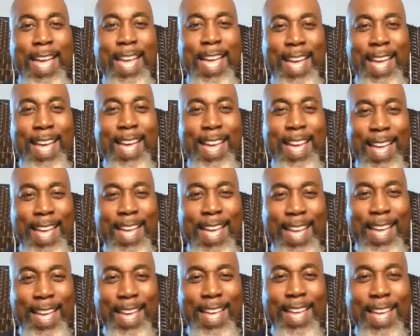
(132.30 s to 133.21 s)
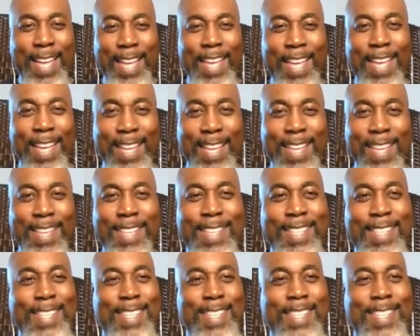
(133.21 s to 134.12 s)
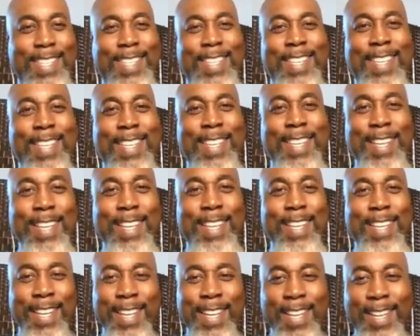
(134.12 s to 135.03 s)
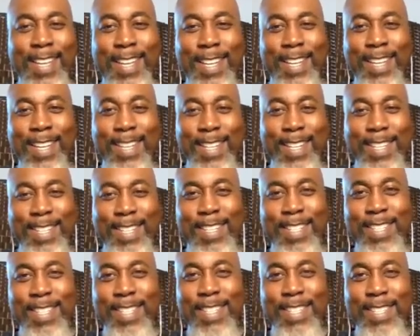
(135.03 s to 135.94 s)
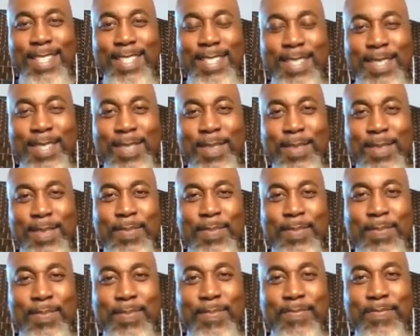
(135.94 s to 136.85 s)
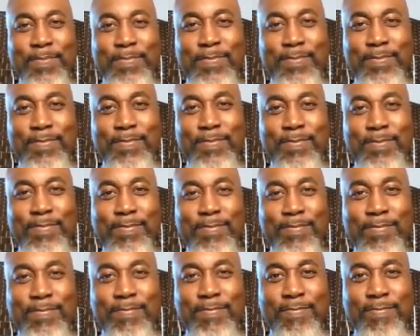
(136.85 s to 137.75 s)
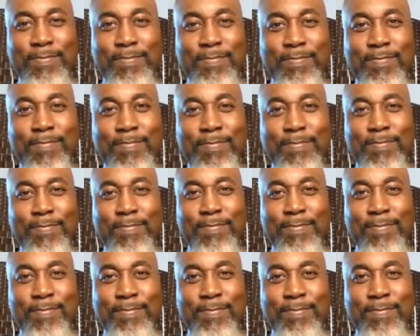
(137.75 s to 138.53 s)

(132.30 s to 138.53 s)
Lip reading: This person isn't speaking.